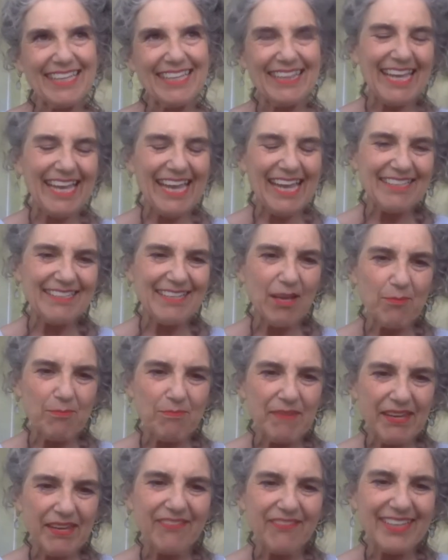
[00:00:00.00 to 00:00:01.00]
they end up
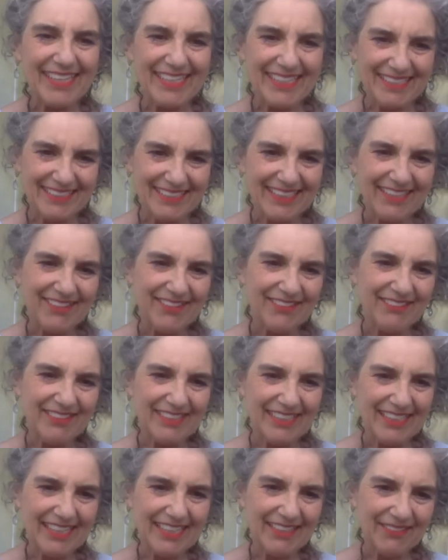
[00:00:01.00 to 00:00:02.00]
mirroring each other
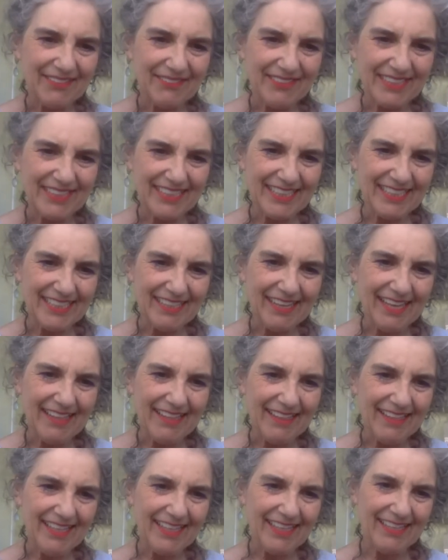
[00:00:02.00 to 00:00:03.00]
in, in a really, I
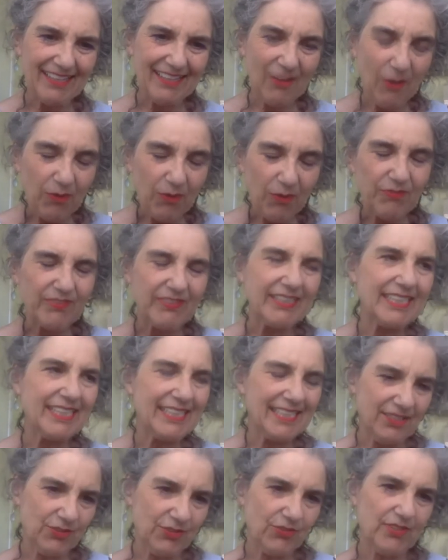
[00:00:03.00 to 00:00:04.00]
think, hopefully
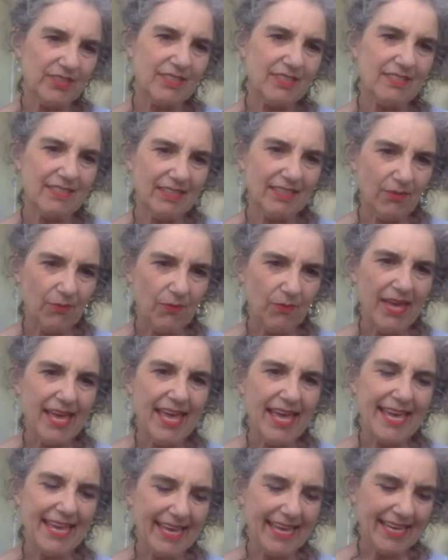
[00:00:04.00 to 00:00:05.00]
interesting
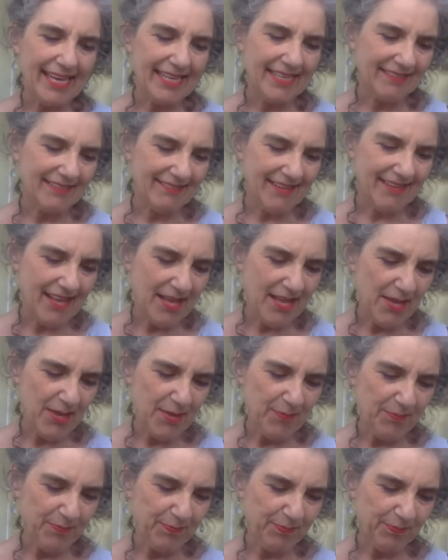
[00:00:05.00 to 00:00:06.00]
way. And
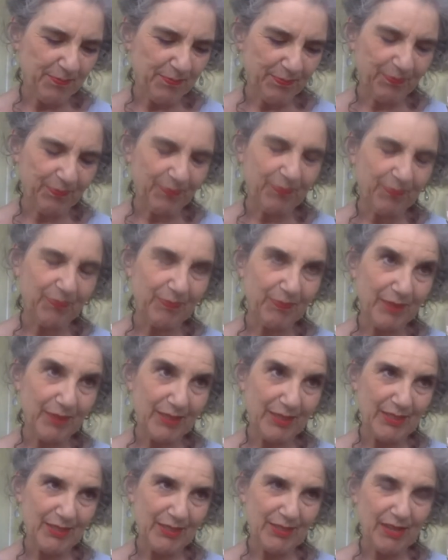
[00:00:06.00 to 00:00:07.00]
um,
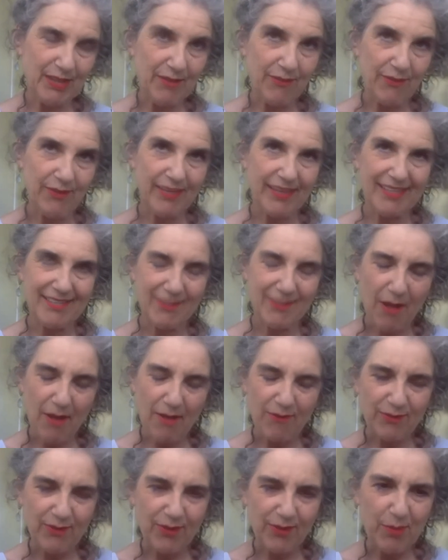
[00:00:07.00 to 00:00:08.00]
discovering this
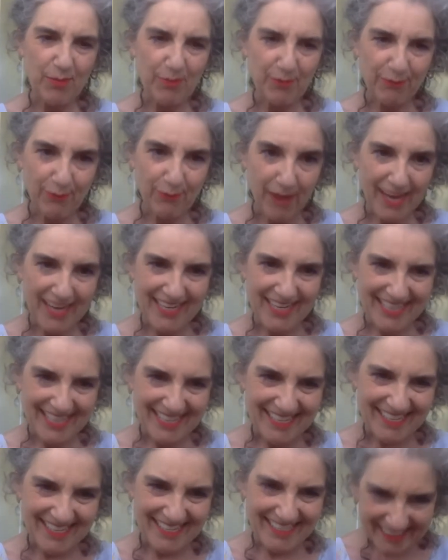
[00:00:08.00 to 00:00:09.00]
envelope of
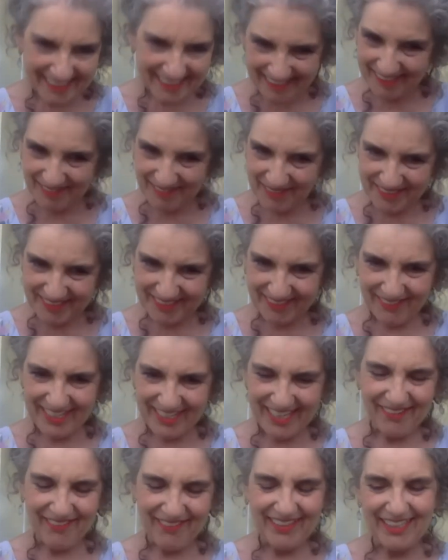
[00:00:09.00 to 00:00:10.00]
writing that you don't
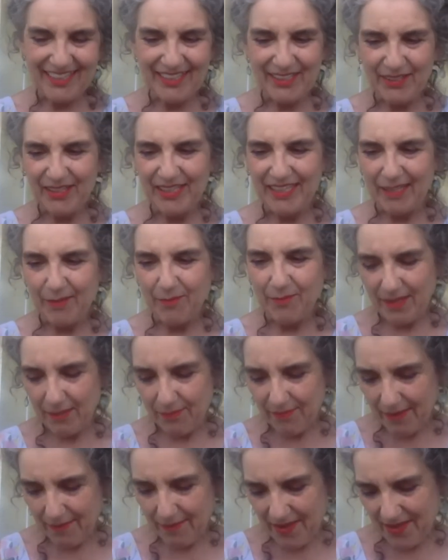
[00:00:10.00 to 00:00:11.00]
hear in the little clip
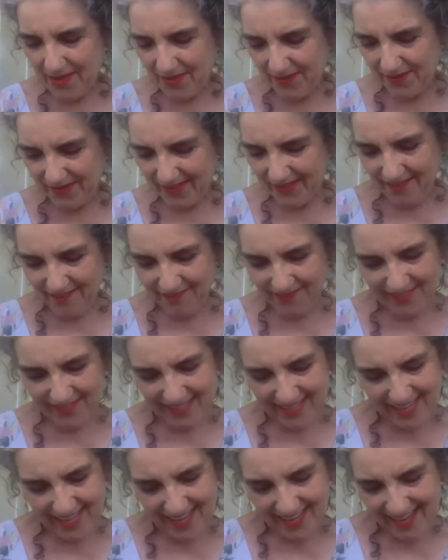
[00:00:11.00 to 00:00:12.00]
that my mother left,
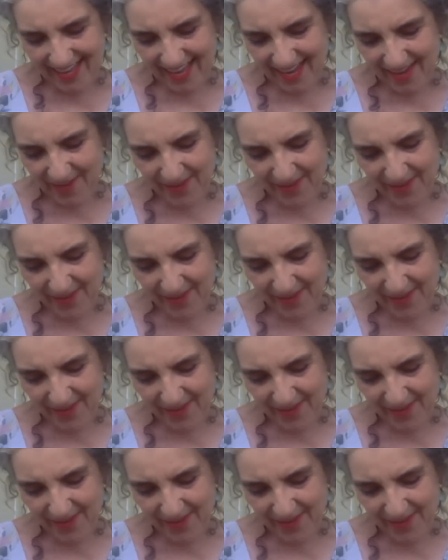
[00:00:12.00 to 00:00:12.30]
I